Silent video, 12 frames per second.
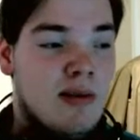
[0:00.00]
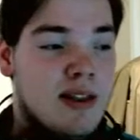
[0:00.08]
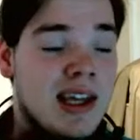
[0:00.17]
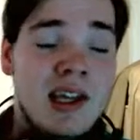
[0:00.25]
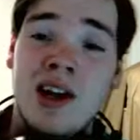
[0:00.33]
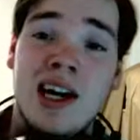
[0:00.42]

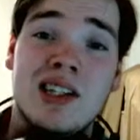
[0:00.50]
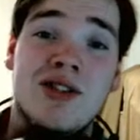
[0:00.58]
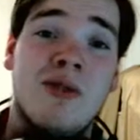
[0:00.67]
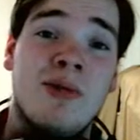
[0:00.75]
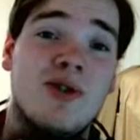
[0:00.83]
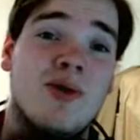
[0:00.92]
Thank you guys
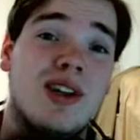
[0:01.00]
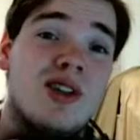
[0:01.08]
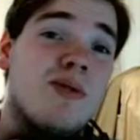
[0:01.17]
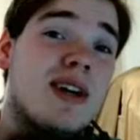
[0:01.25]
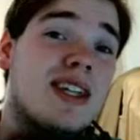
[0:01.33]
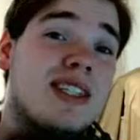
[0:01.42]
so much for watching. I
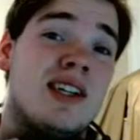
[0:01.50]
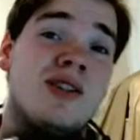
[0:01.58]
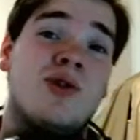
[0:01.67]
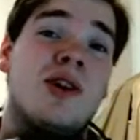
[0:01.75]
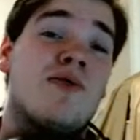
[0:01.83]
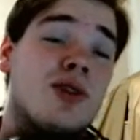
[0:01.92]
hope you guys did
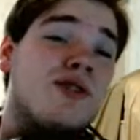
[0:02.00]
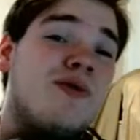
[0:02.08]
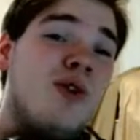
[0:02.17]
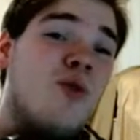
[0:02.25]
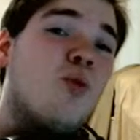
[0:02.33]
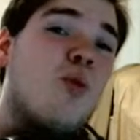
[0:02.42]
enjoy. Of course, if
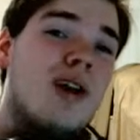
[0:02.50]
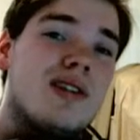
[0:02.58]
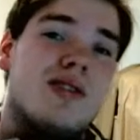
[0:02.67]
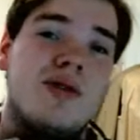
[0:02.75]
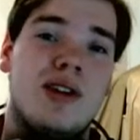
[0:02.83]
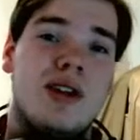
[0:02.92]
you want
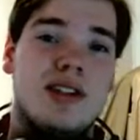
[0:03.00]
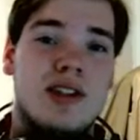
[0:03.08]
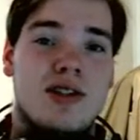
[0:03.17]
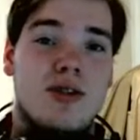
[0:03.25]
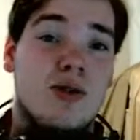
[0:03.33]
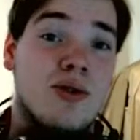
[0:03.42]
to do this as
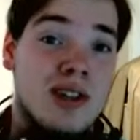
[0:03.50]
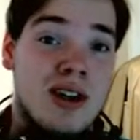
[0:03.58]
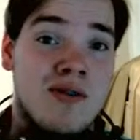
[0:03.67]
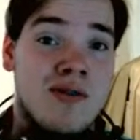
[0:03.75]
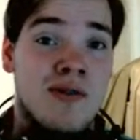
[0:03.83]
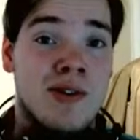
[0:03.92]

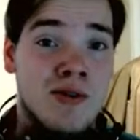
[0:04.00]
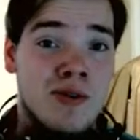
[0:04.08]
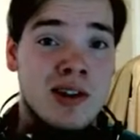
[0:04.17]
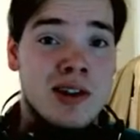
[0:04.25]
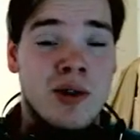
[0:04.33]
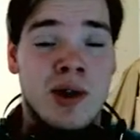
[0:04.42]
yourself, feel free
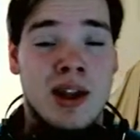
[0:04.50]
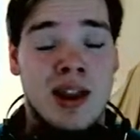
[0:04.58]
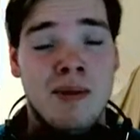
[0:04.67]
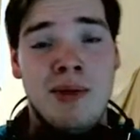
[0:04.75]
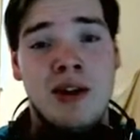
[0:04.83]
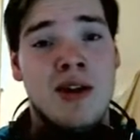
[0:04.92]
to do it.
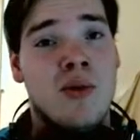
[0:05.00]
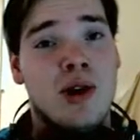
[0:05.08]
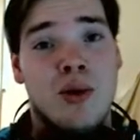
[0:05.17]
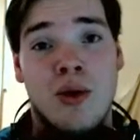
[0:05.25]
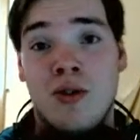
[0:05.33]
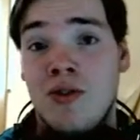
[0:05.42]
Let me know what
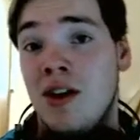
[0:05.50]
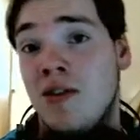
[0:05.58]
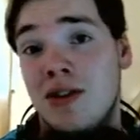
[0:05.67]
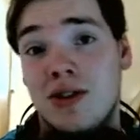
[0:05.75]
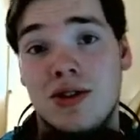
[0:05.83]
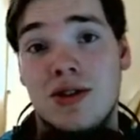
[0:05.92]
your
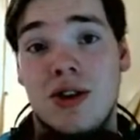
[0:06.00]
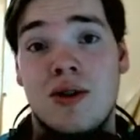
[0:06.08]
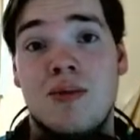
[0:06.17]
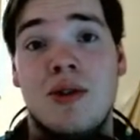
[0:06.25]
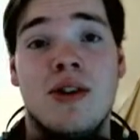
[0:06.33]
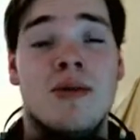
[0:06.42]
favorite starter
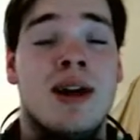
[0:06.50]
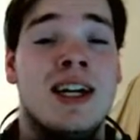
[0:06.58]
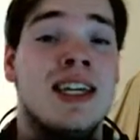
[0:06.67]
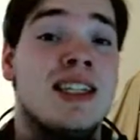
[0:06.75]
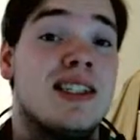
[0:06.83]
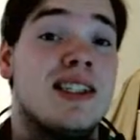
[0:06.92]
Pokemon
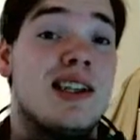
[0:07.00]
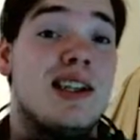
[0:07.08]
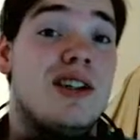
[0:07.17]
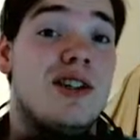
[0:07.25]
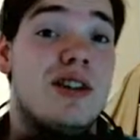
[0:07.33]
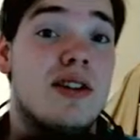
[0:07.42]
is in the
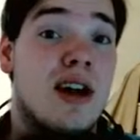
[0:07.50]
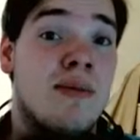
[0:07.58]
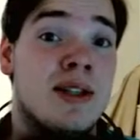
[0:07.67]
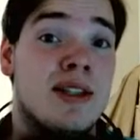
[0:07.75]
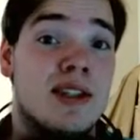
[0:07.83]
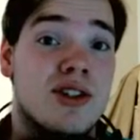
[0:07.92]

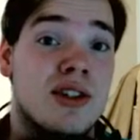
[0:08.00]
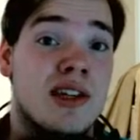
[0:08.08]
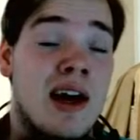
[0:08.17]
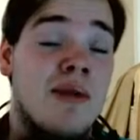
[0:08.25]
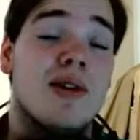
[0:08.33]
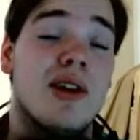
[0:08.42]
comment section
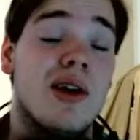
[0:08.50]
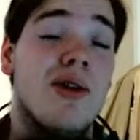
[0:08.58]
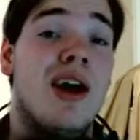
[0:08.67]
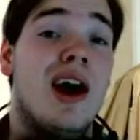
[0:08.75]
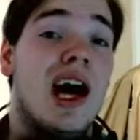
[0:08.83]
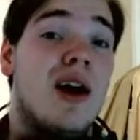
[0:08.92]
down below.
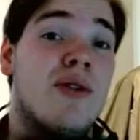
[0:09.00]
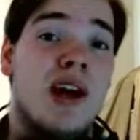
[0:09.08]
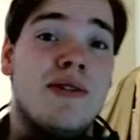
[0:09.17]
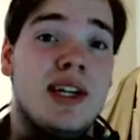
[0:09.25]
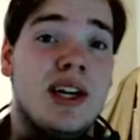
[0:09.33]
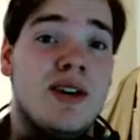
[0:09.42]
I would
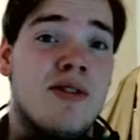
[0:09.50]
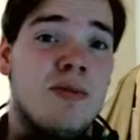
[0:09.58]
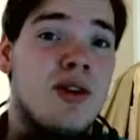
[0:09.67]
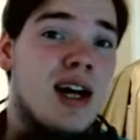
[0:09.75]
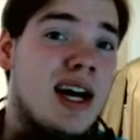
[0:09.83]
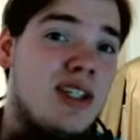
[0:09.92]
love to hear from you
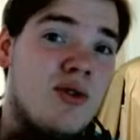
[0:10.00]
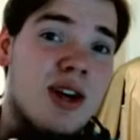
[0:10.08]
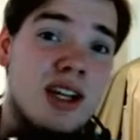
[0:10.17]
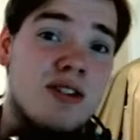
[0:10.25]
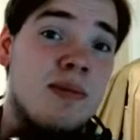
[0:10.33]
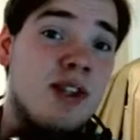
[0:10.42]
guys. You
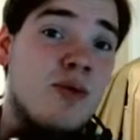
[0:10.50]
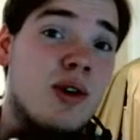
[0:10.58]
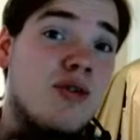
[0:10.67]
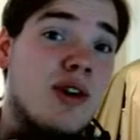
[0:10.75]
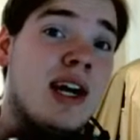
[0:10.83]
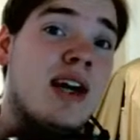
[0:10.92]
guys have been doing
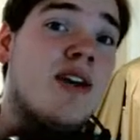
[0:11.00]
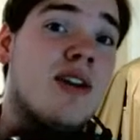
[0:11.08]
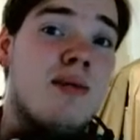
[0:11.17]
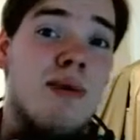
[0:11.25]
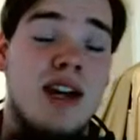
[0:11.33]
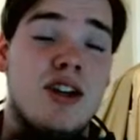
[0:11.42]
great on the
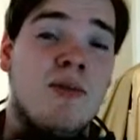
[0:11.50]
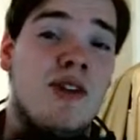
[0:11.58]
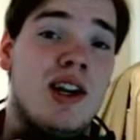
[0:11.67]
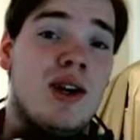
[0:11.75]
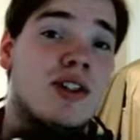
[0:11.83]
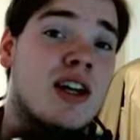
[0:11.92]
My Gym
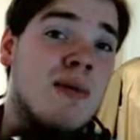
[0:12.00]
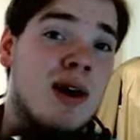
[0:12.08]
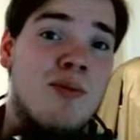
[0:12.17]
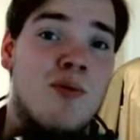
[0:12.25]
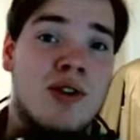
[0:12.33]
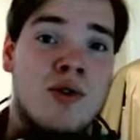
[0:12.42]
videos, coming
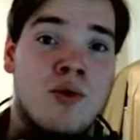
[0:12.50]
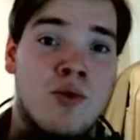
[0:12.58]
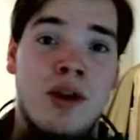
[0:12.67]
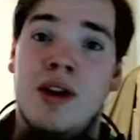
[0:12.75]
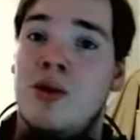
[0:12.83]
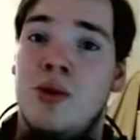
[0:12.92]
up with
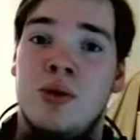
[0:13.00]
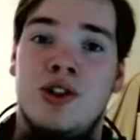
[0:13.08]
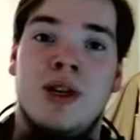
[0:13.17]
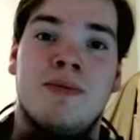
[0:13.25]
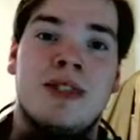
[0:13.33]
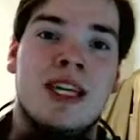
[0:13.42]
really cool
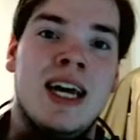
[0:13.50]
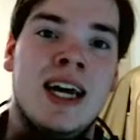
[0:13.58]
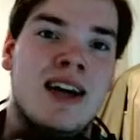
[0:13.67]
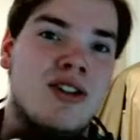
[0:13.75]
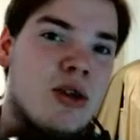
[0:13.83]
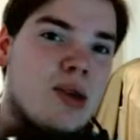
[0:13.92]
gyms.
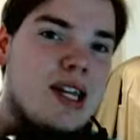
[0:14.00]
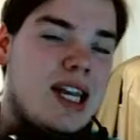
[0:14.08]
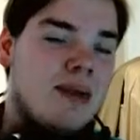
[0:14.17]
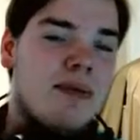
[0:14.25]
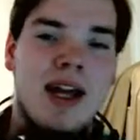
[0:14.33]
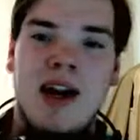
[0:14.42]
So
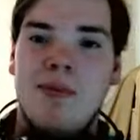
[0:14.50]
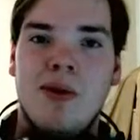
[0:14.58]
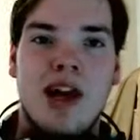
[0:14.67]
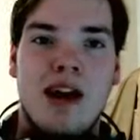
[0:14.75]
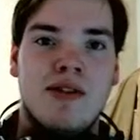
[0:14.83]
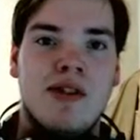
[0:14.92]
keep that up on
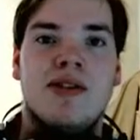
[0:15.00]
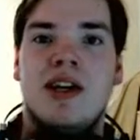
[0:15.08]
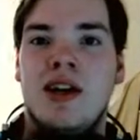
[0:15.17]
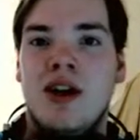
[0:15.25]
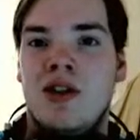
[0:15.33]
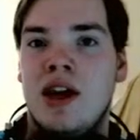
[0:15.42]
every
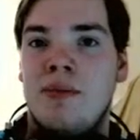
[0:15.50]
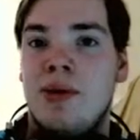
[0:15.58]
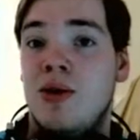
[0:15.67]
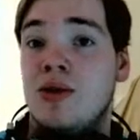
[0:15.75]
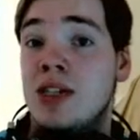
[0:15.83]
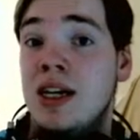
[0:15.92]
video that I
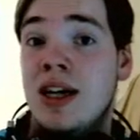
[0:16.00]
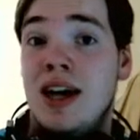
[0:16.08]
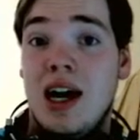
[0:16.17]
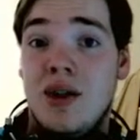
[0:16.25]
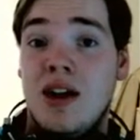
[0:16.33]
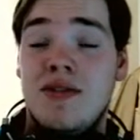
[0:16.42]
post.
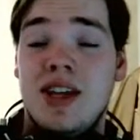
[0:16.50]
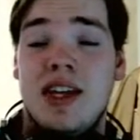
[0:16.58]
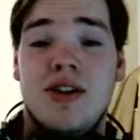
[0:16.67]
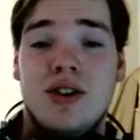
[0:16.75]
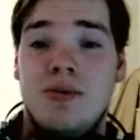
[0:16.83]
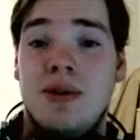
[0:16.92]
I'd love to hear
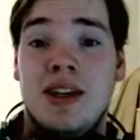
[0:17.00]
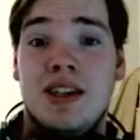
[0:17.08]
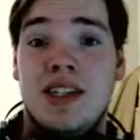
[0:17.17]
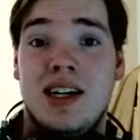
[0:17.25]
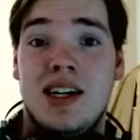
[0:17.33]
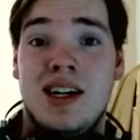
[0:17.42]
your opinions
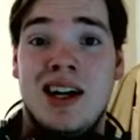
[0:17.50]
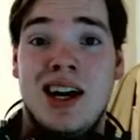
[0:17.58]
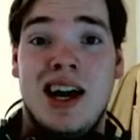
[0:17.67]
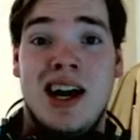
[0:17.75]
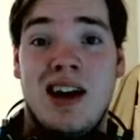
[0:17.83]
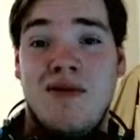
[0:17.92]
here.
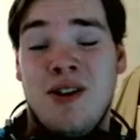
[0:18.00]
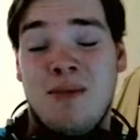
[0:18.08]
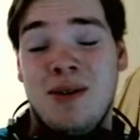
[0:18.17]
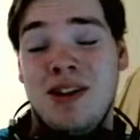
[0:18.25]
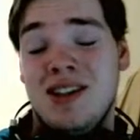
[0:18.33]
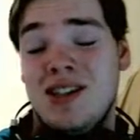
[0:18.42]
And if your
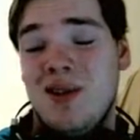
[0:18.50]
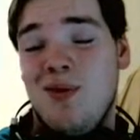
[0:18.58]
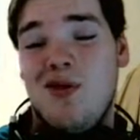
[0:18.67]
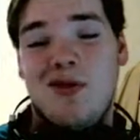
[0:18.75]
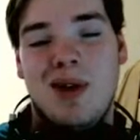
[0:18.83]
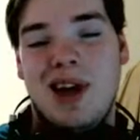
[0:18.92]
opinion's
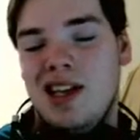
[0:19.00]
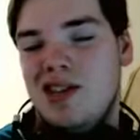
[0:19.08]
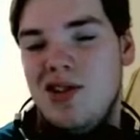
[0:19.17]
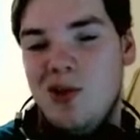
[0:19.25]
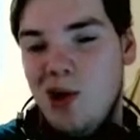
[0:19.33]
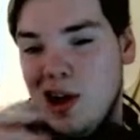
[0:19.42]
different from mine,
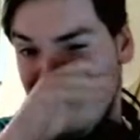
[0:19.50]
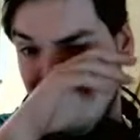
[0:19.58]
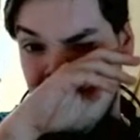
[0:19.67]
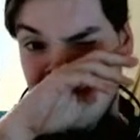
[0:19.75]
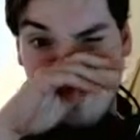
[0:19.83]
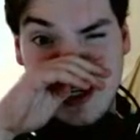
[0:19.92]
so what?
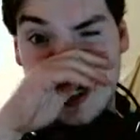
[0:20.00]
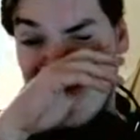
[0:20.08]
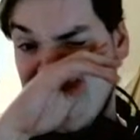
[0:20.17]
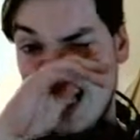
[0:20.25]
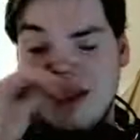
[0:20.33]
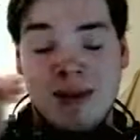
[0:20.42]
So be it.
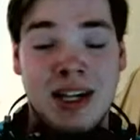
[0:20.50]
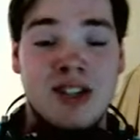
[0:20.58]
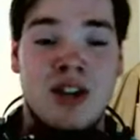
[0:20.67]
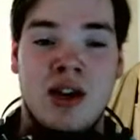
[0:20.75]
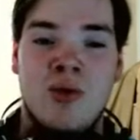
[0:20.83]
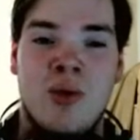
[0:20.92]
I expect
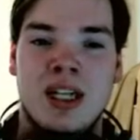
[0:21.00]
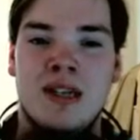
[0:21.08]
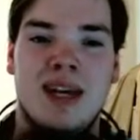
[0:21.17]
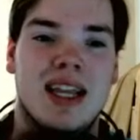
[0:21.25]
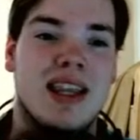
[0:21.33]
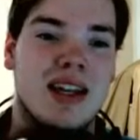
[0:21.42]
Gen 1 to
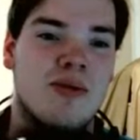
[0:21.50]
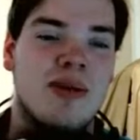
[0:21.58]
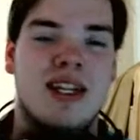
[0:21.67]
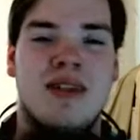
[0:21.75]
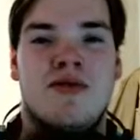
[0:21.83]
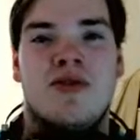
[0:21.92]
be a little bit
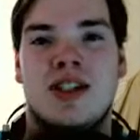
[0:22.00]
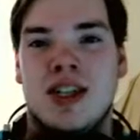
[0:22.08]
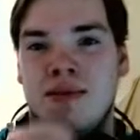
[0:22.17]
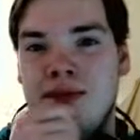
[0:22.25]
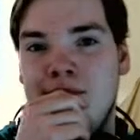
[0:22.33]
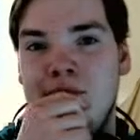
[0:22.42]
different for
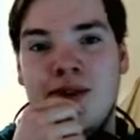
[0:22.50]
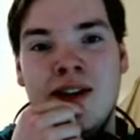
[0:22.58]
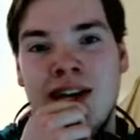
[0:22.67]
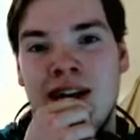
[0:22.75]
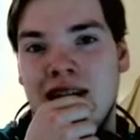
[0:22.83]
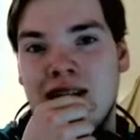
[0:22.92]
some people,
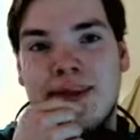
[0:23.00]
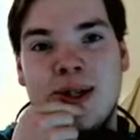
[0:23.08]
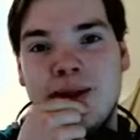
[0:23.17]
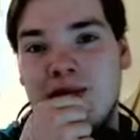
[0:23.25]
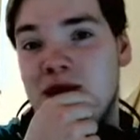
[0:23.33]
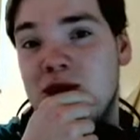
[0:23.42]

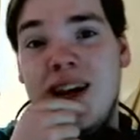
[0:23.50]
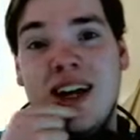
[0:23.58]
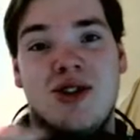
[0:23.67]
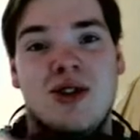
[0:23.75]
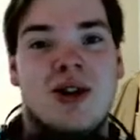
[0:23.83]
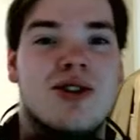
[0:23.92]
especially those who
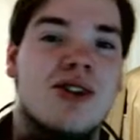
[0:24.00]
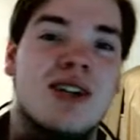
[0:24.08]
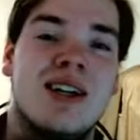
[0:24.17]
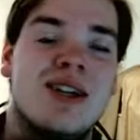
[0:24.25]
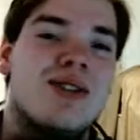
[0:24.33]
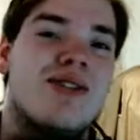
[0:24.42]
hate Charizard.
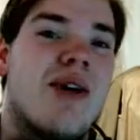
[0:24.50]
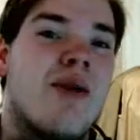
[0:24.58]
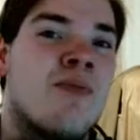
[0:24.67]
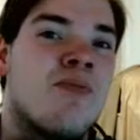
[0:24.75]
So